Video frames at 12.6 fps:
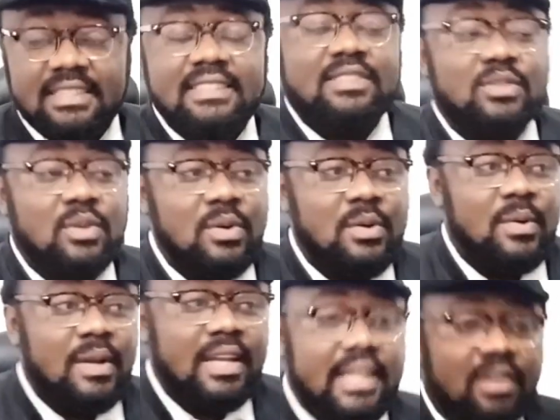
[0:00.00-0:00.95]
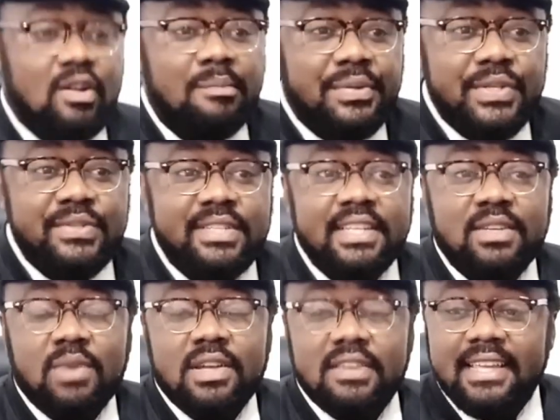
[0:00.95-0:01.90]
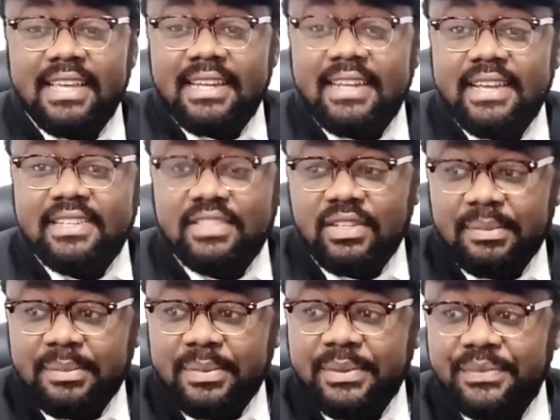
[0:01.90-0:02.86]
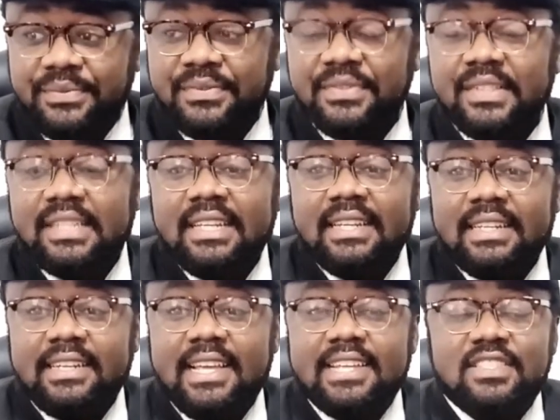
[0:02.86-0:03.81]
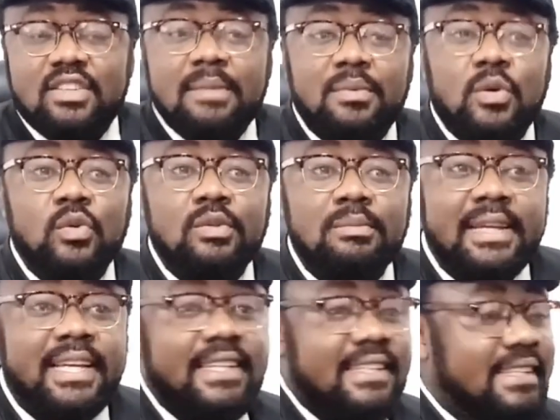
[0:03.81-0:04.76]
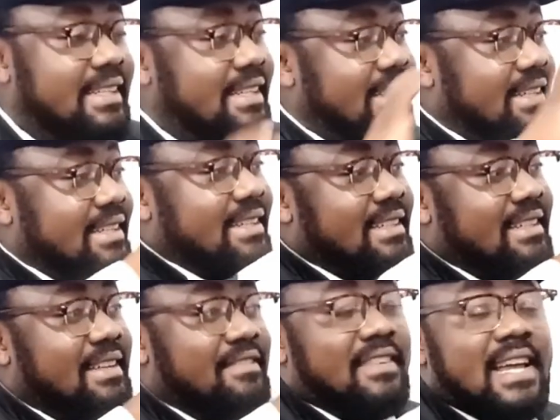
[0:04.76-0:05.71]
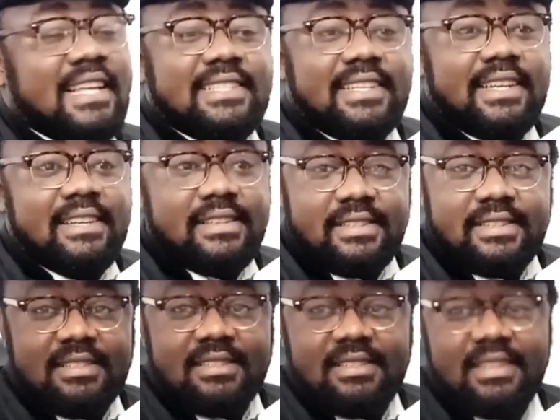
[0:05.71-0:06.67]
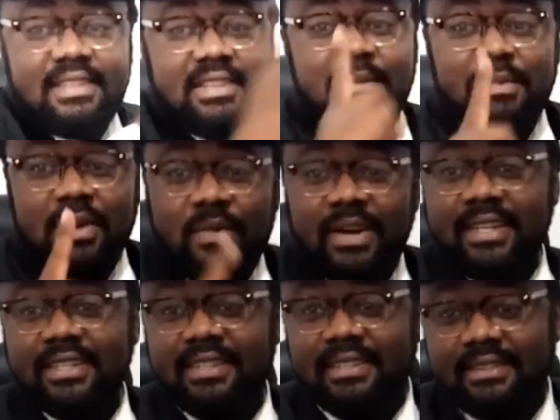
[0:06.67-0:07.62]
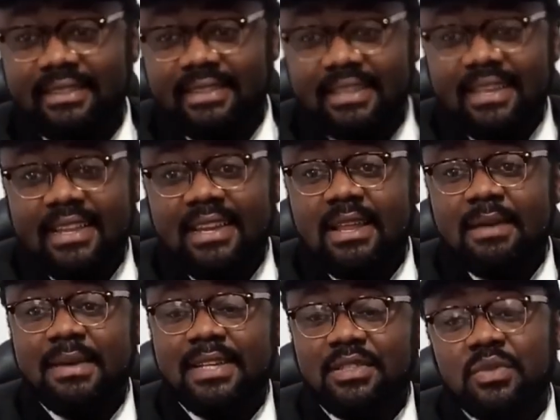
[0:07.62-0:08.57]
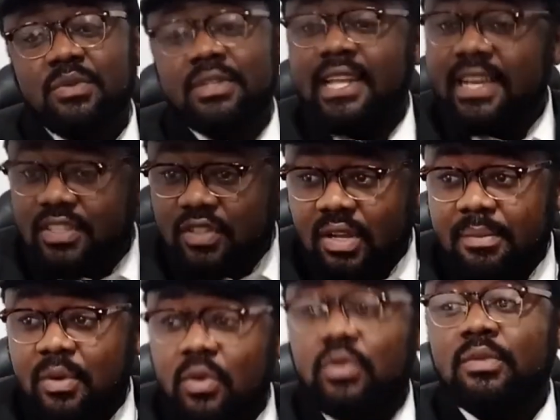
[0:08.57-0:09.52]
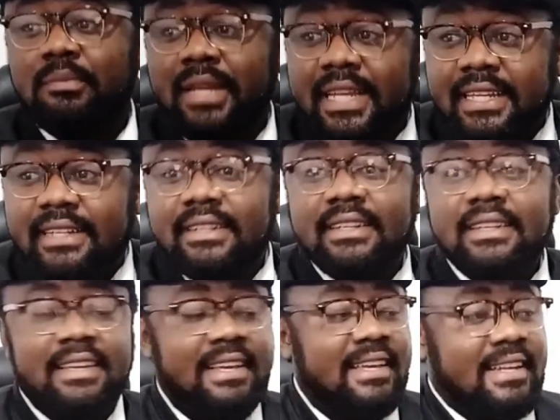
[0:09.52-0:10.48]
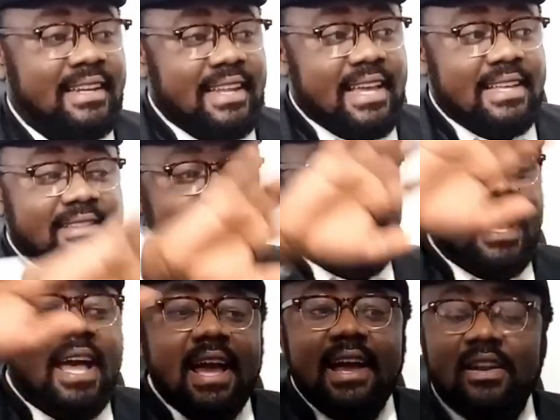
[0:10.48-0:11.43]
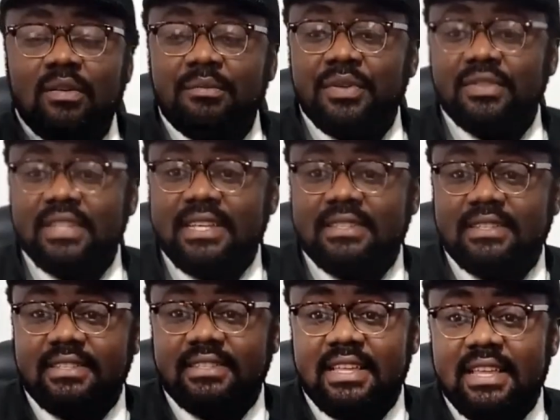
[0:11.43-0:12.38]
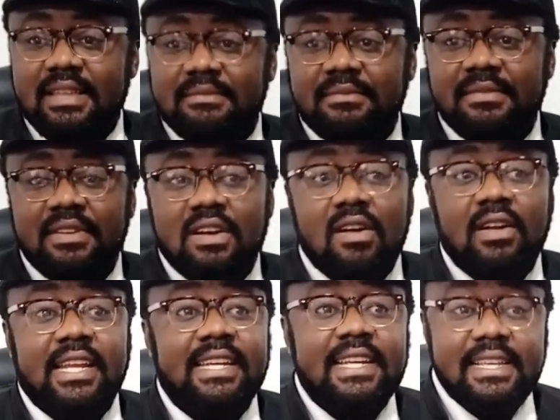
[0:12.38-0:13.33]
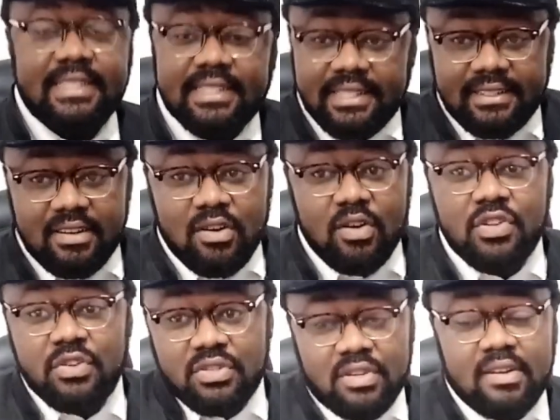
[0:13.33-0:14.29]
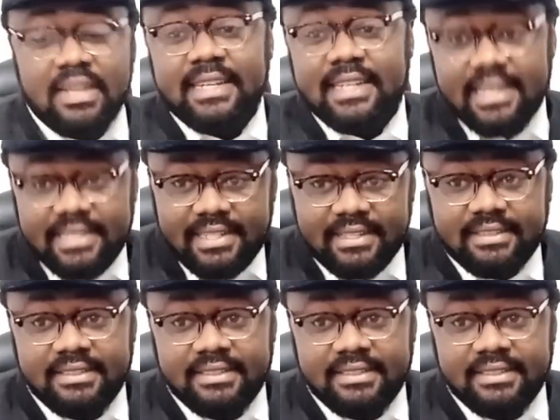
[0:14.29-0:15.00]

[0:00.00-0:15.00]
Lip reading: So in computing, when you hear desktop, desktop could mean the flat case, number one. Number two, desktop could mean the entire computer system on a desk or used on a desk.